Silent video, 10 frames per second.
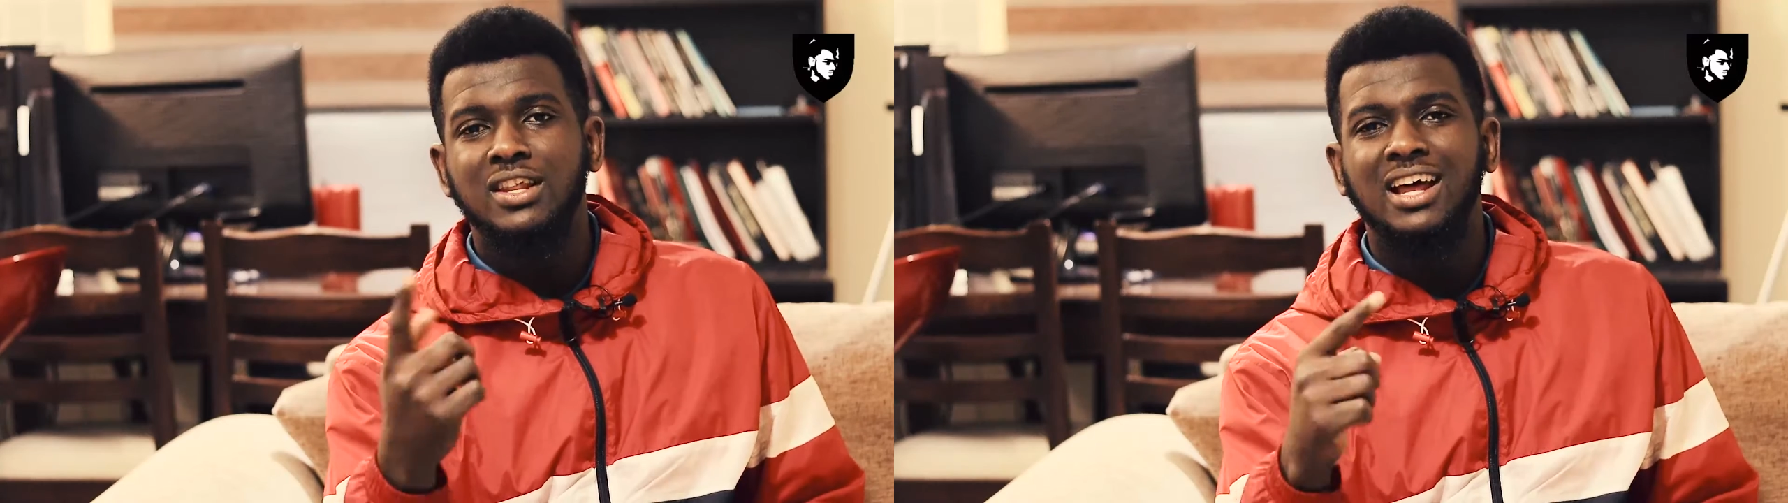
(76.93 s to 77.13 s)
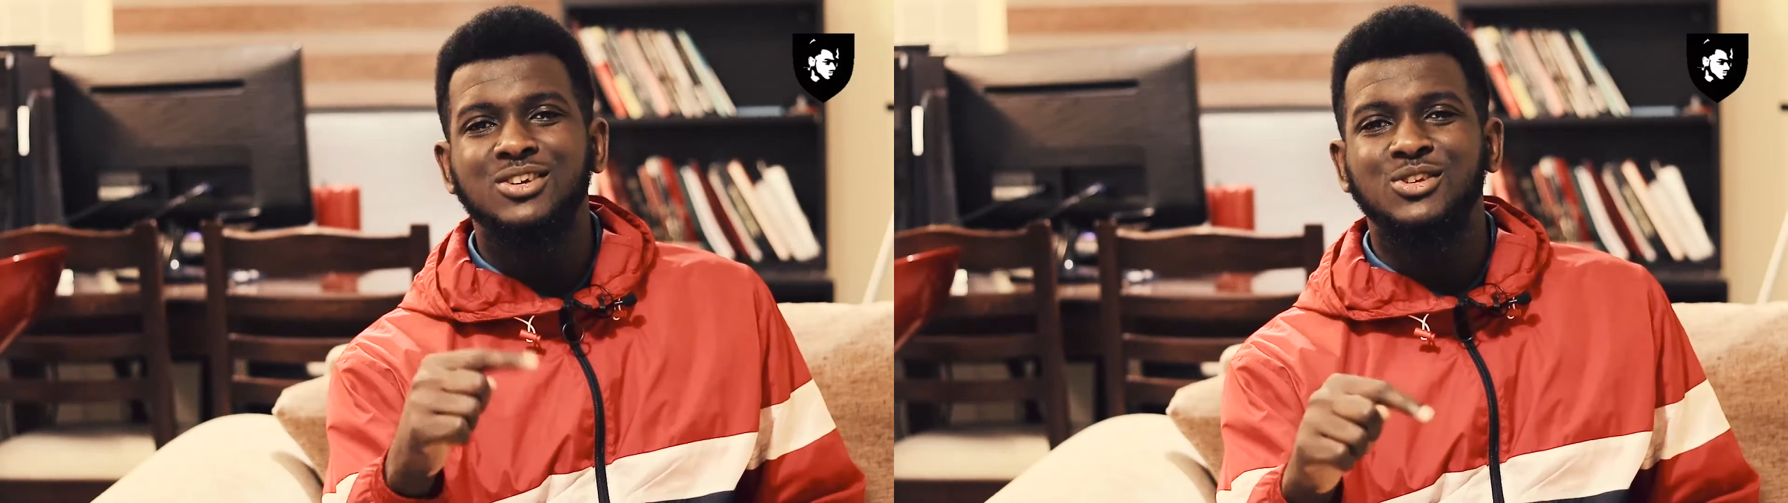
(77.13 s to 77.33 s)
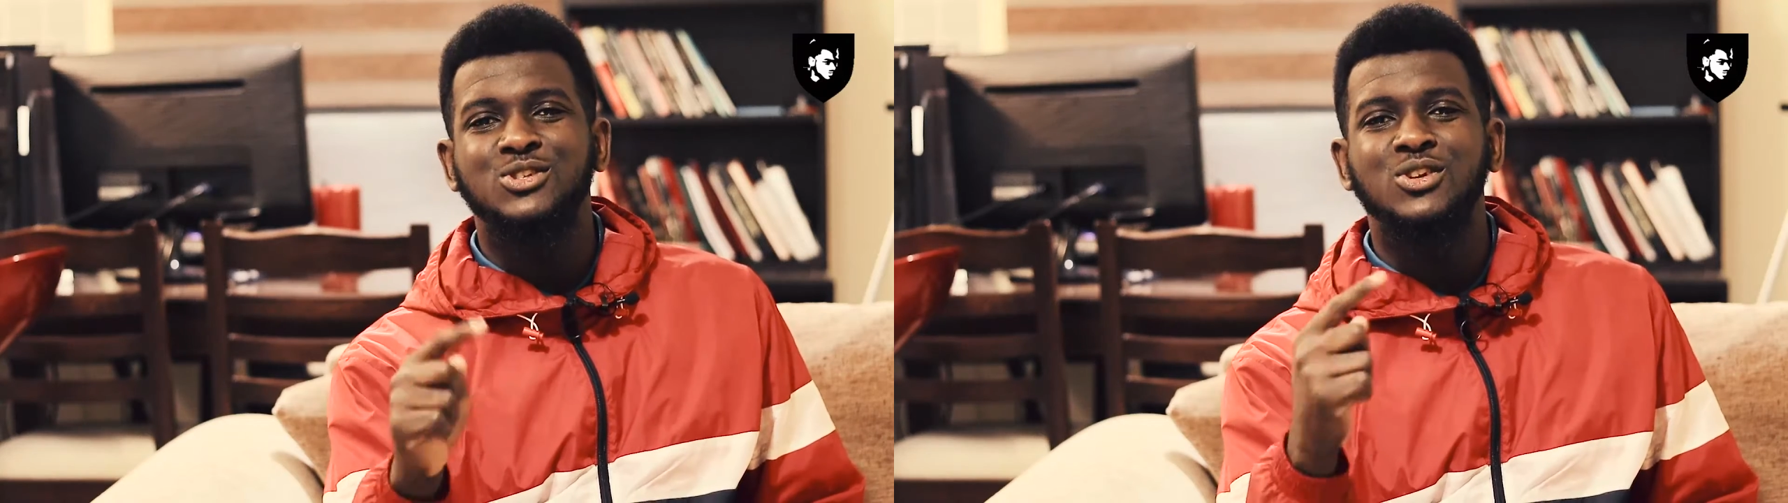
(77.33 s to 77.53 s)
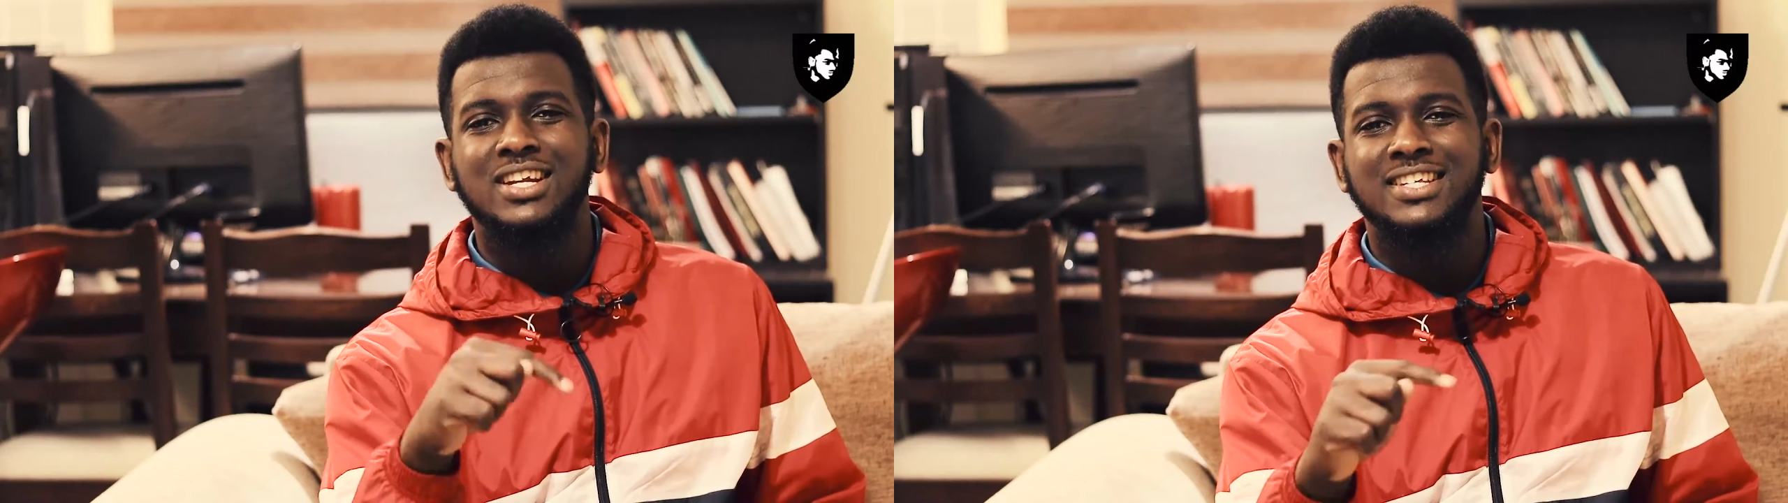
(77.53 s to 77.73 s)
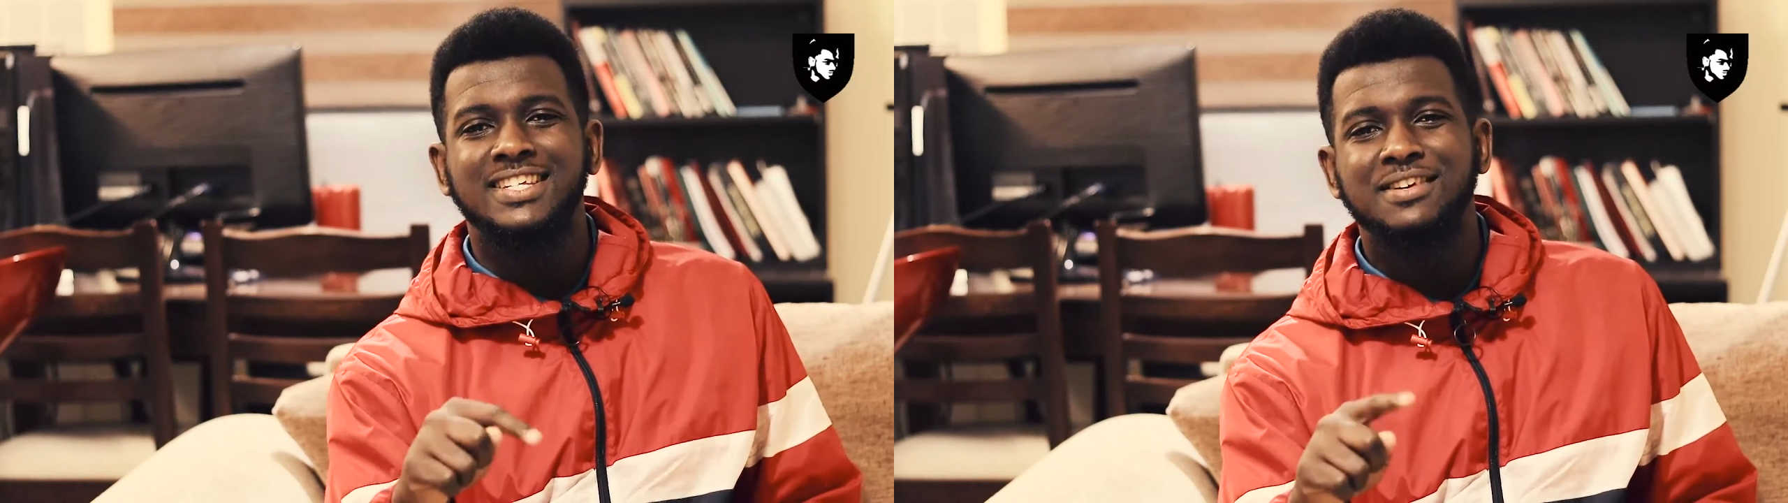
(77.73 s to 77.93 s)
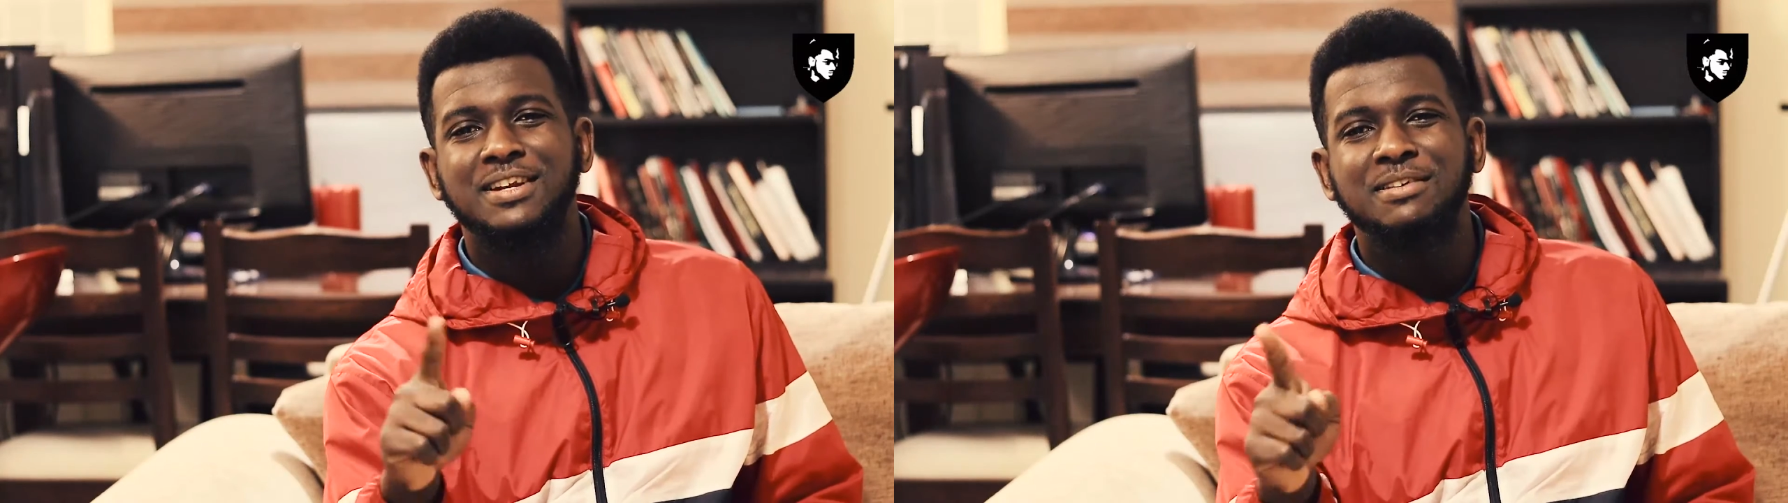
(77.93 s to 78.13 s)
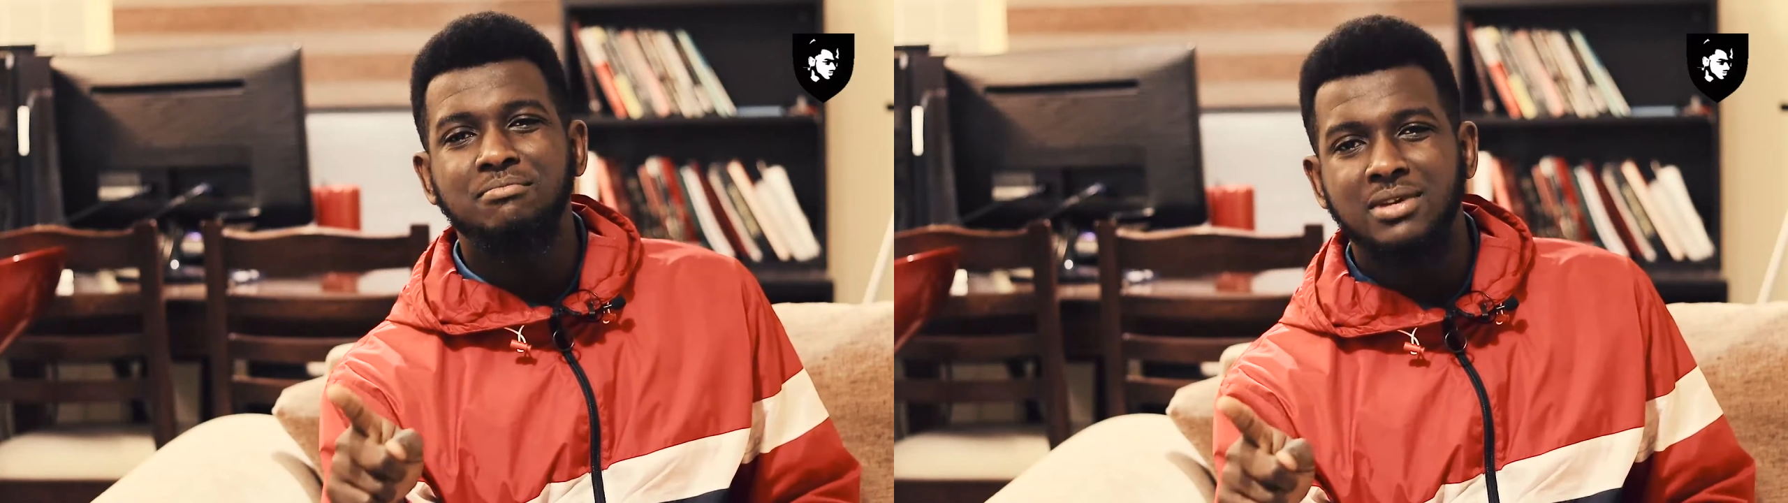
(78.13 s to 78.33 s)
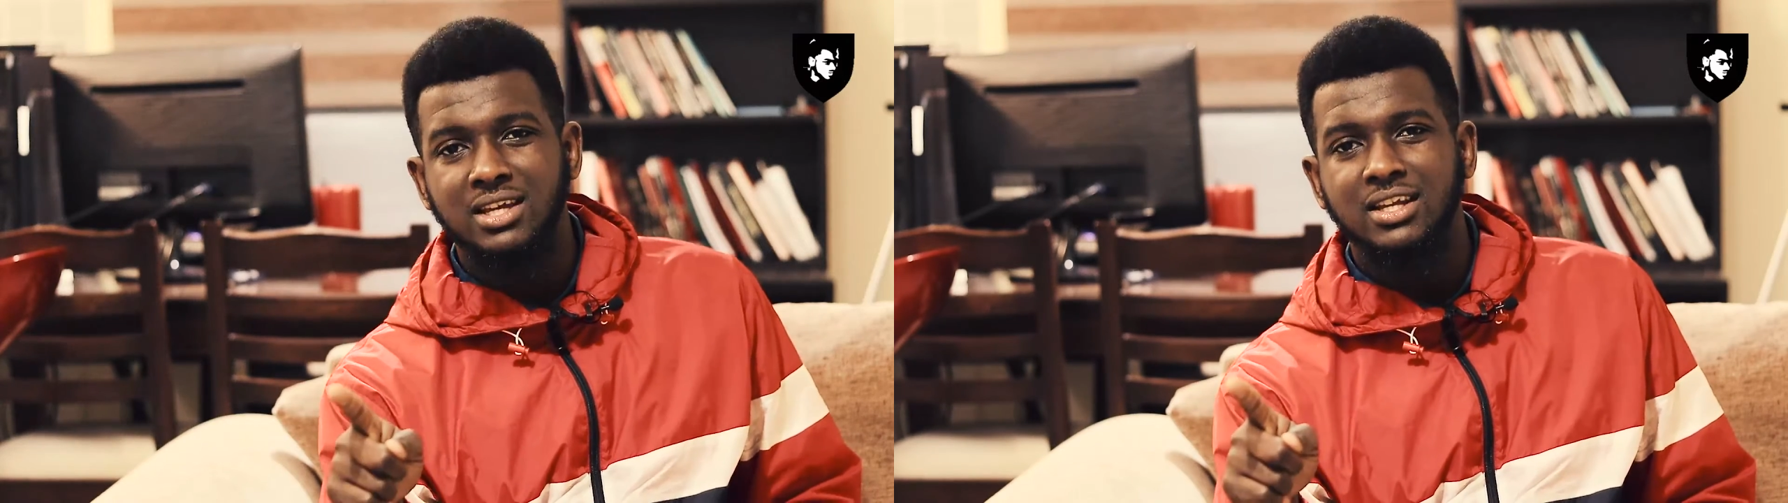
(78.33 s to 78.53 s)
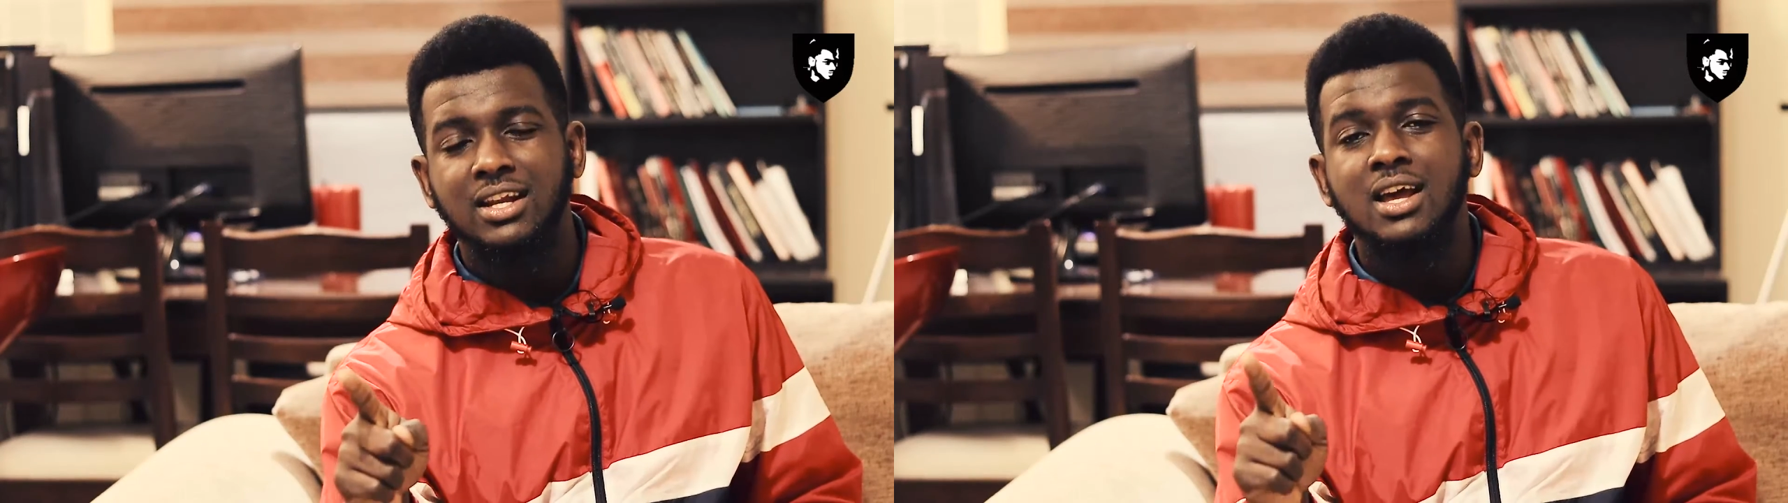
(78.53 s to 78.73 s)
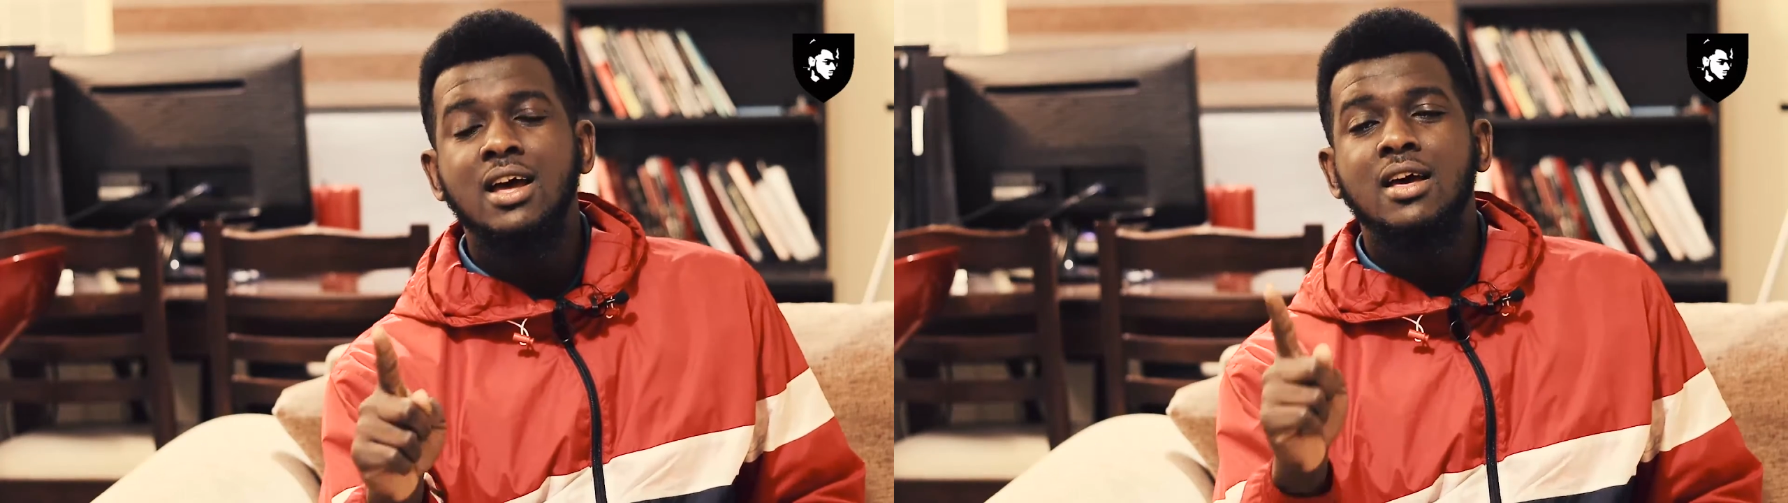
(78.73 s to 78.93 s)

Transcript: that does not necessarily mean